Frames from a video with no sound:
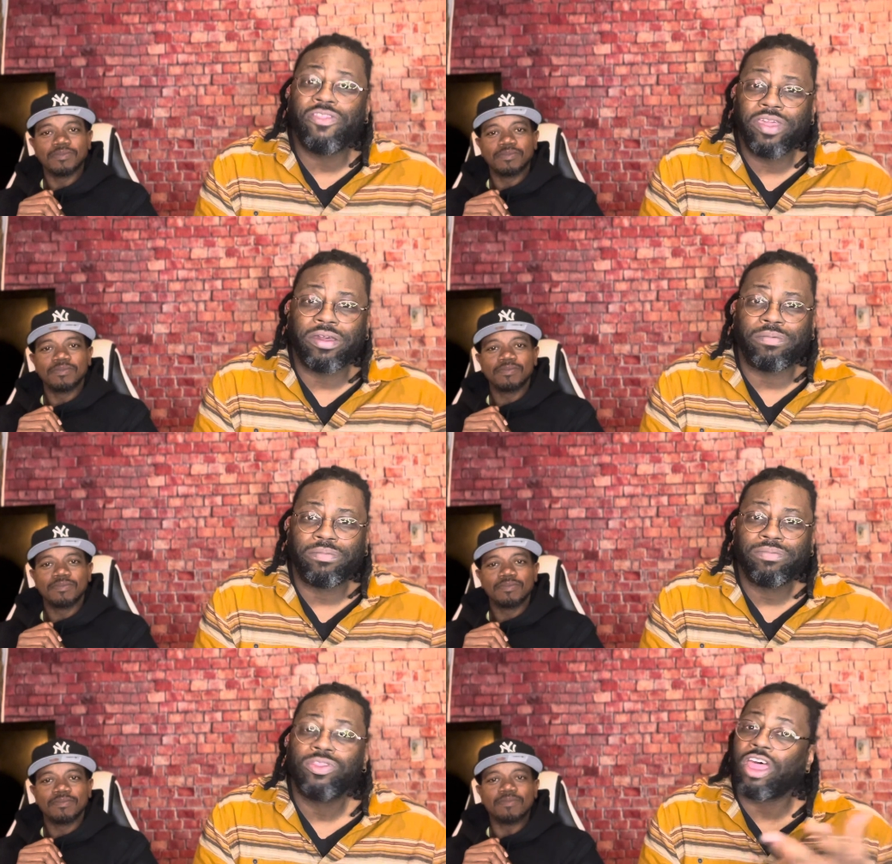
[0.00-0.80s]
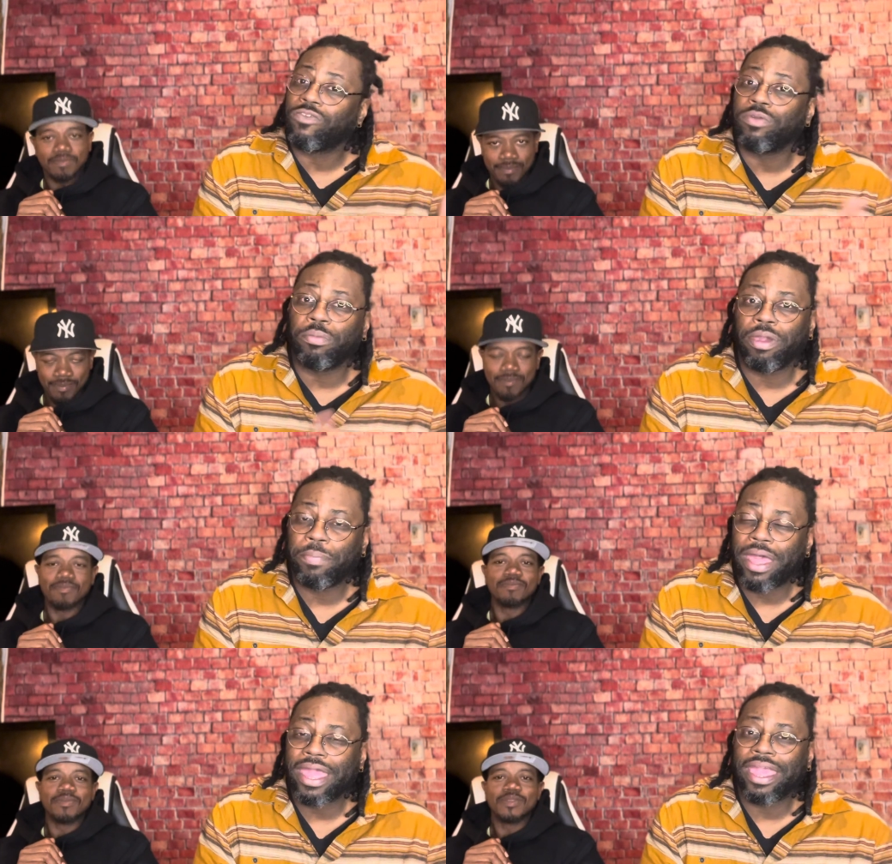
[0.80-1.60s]
Speaker 1: them. Thoughts from Your Boy
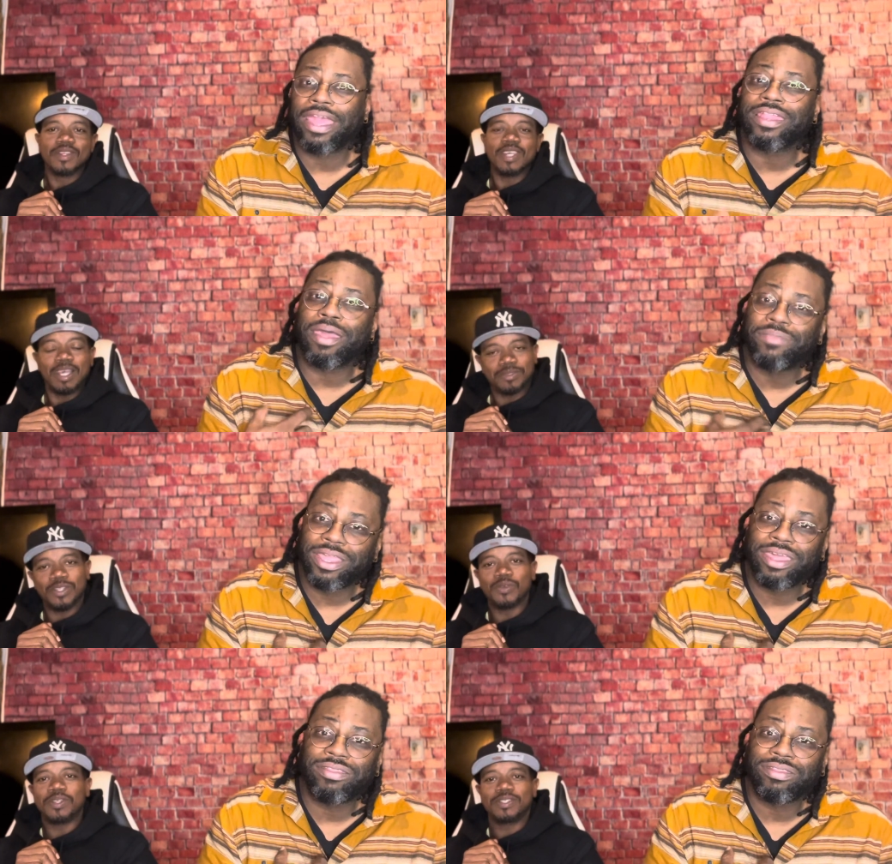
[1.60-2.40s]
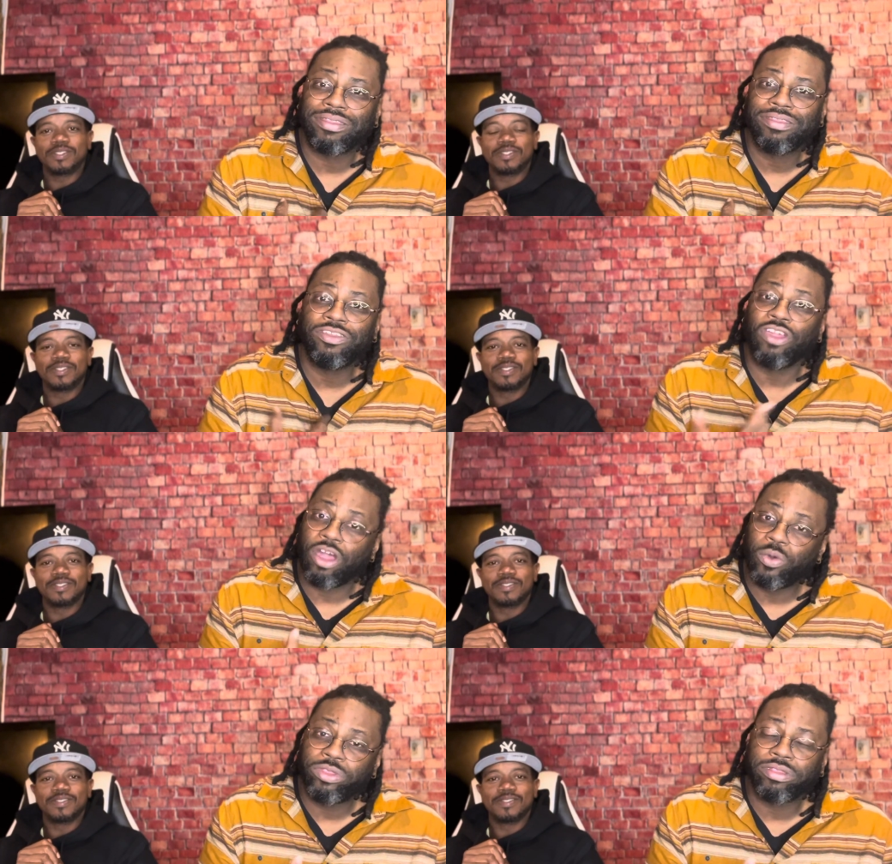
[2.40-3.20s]
podcast. Absolutely. I'm this,
Speaker 2: your
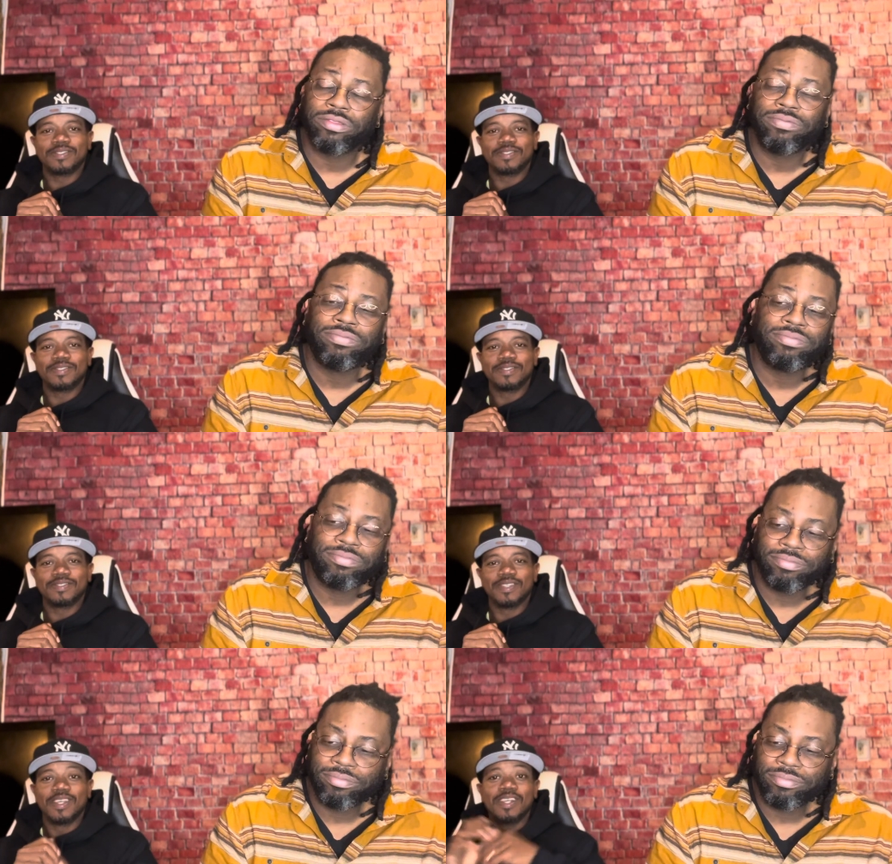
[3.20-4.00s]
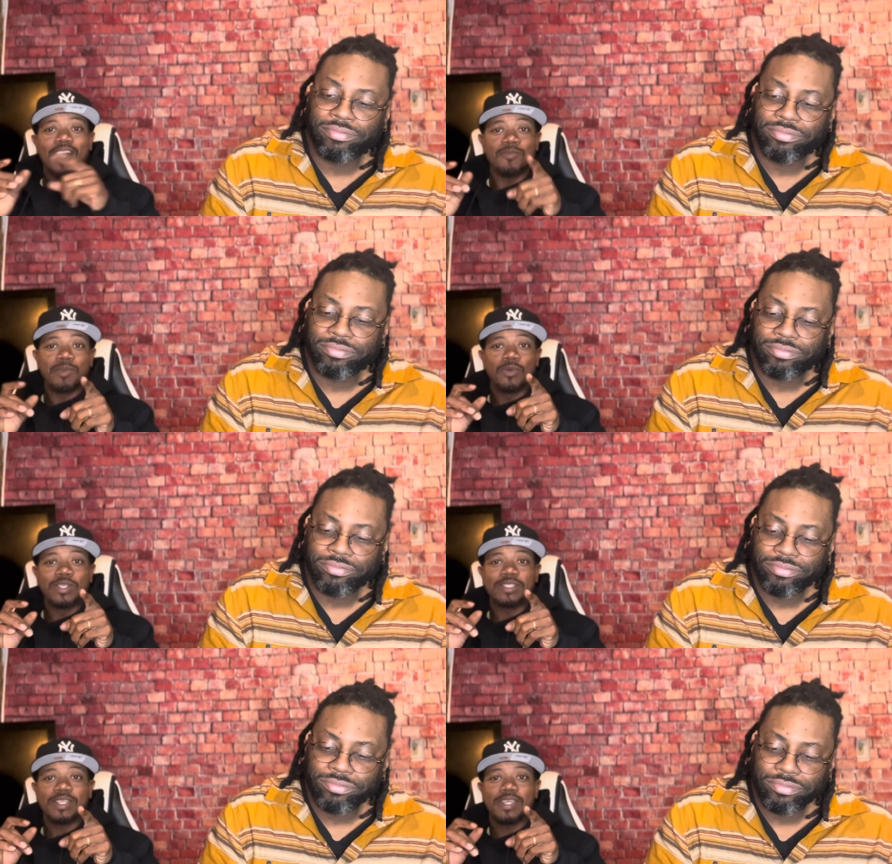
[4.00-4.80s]
host. I'm your boy
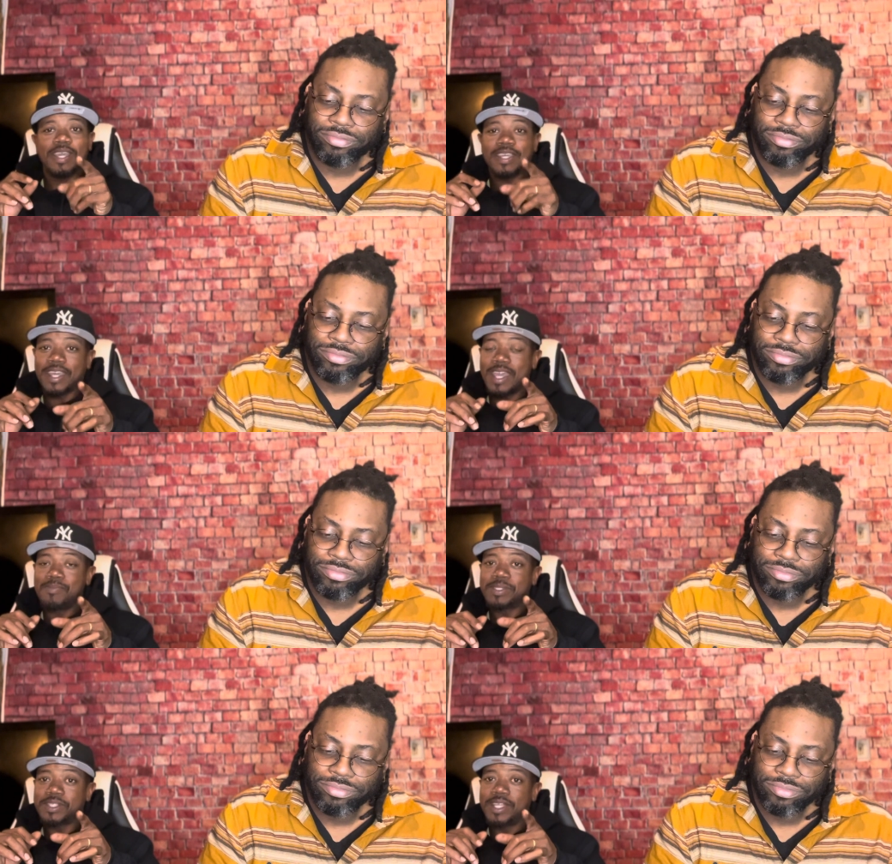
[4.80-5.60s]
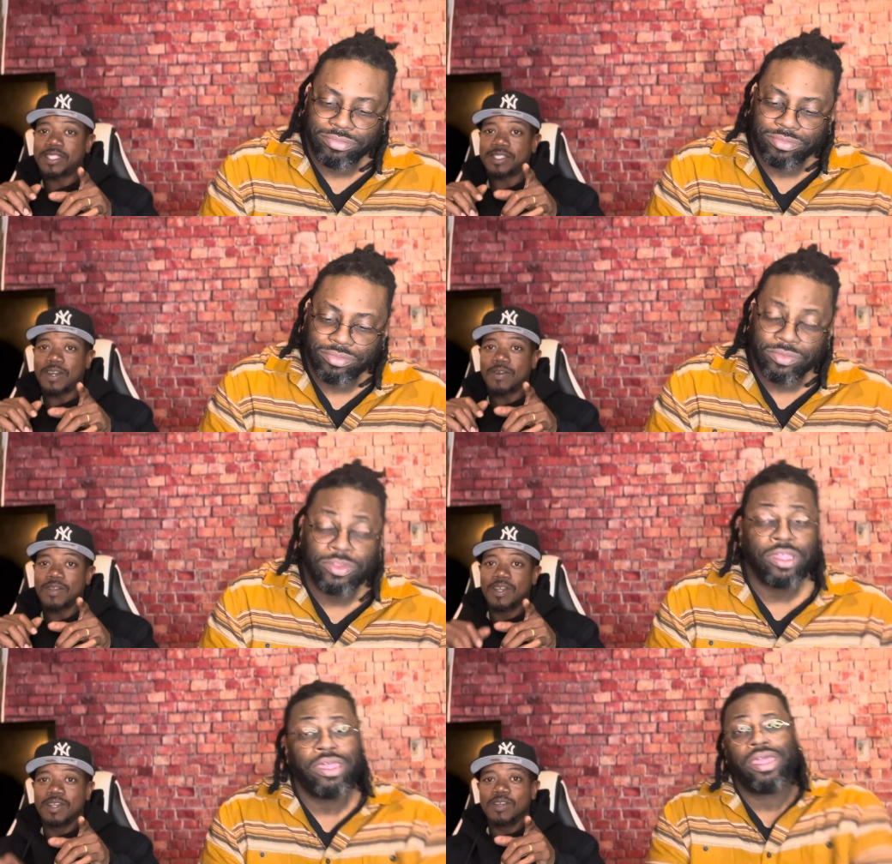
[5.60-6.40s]
Ced, aka Mr. Let's
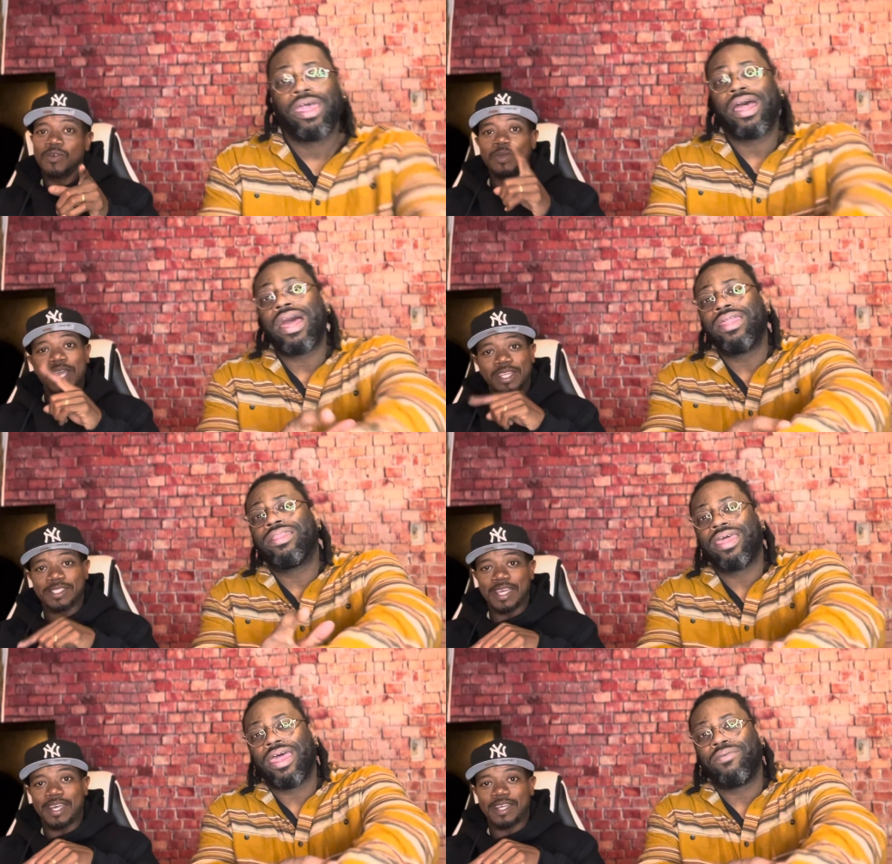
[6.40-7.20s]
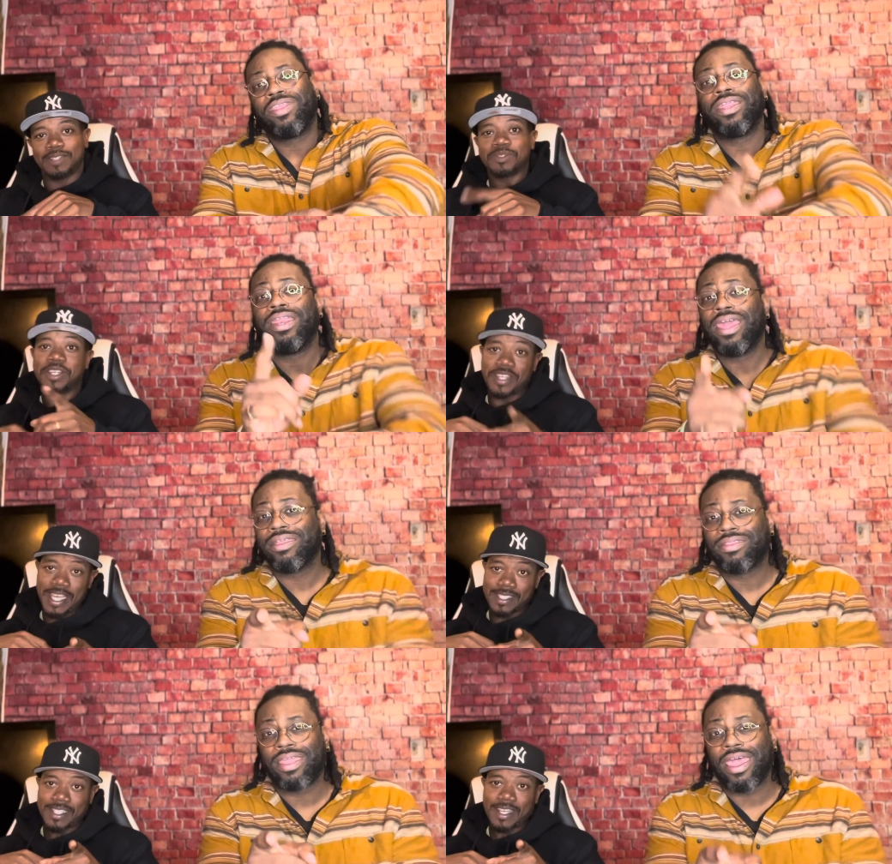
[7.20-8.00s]
Talk. We out of time, to till the
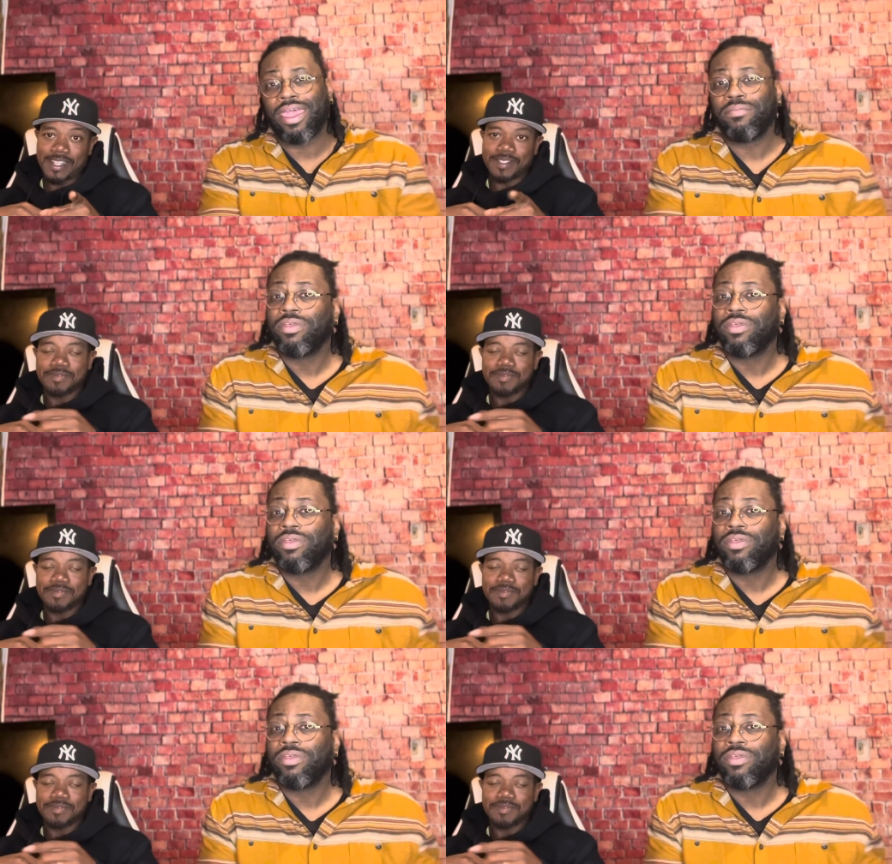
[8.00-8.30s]
next time. time.